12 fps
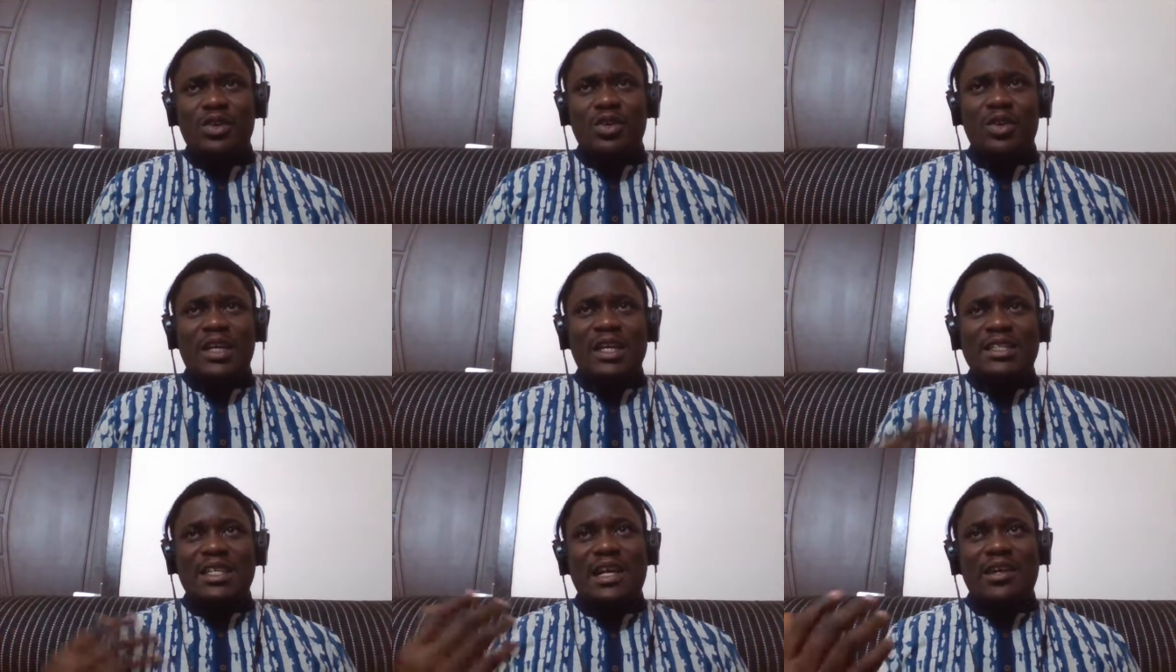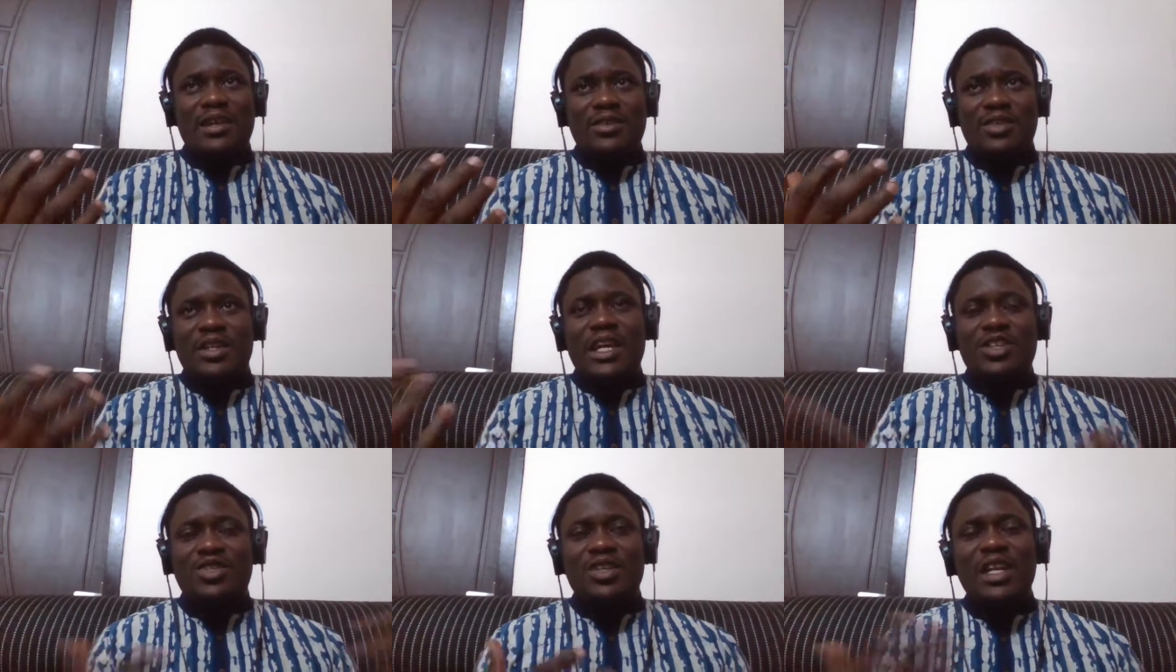or inter-
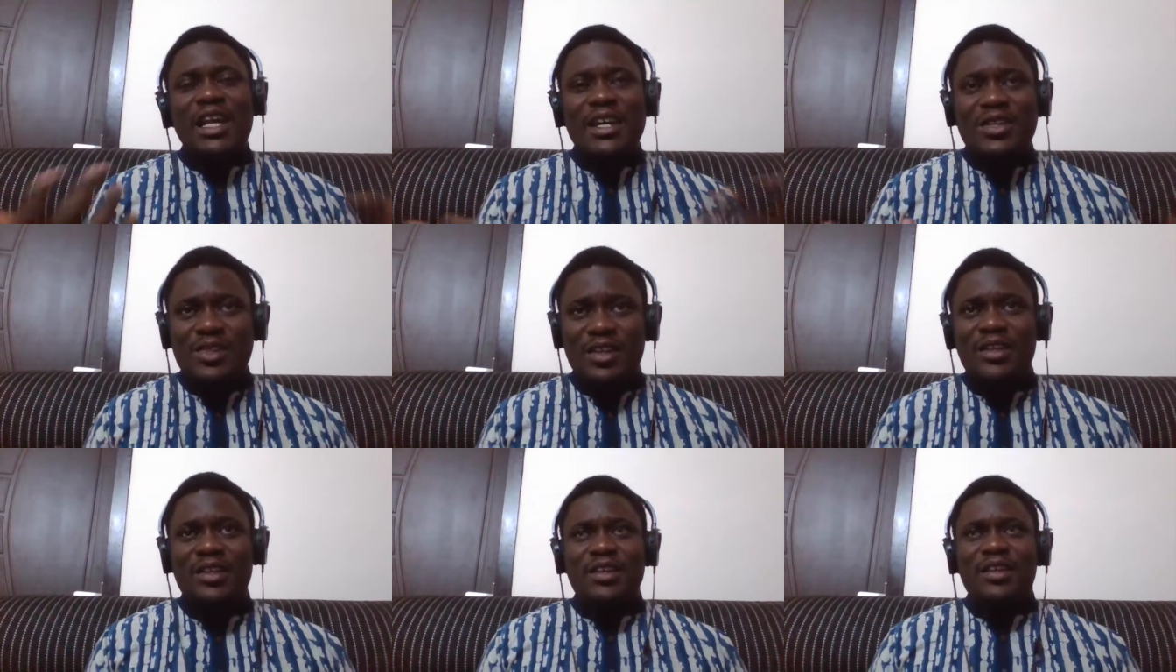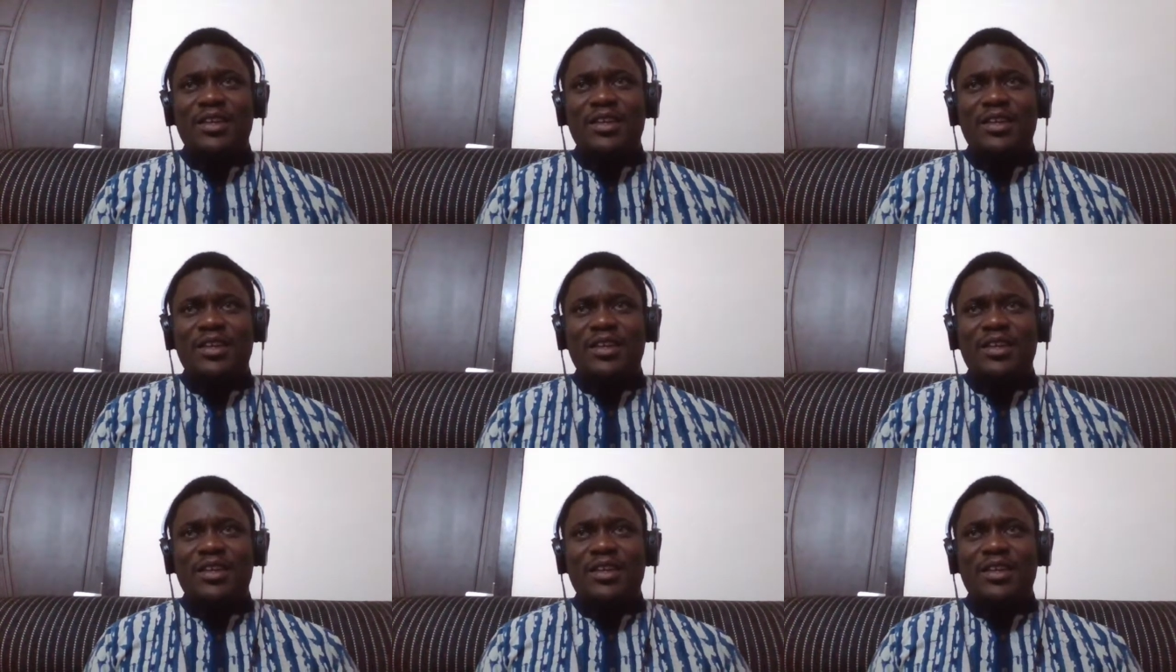internationalizing